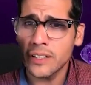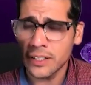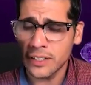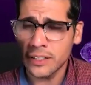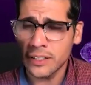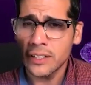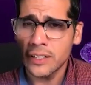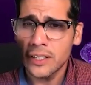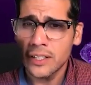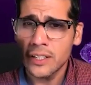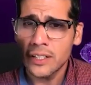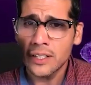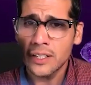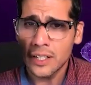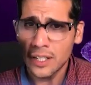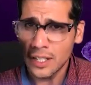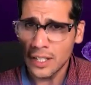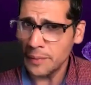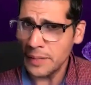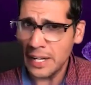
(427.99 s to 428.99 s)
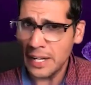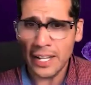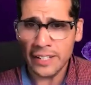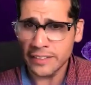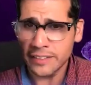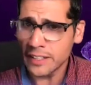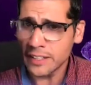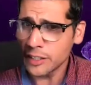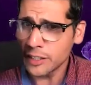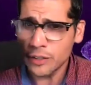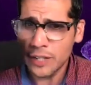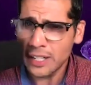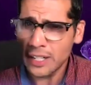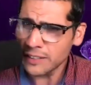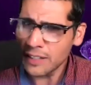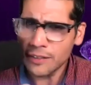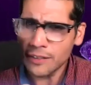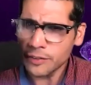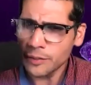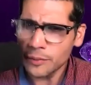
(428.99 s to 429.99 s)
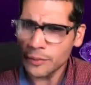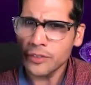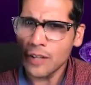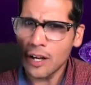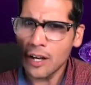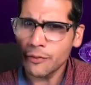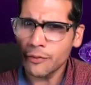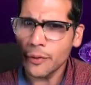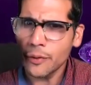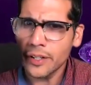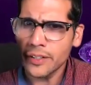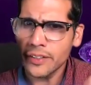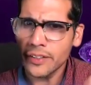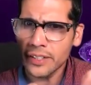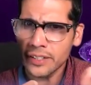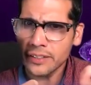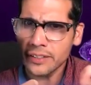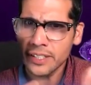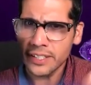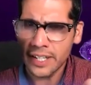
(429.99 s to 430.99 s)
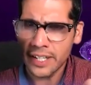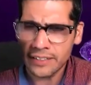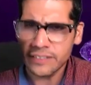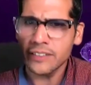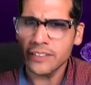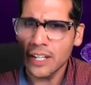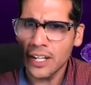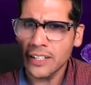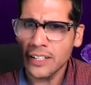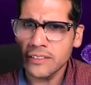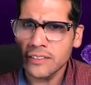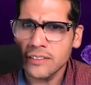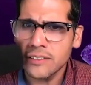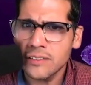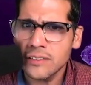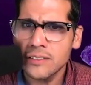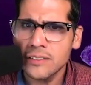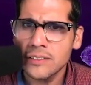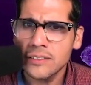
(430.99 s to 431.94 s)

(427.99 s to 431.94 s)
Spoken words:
And I mean, I take it you guys have some software that connects the dots.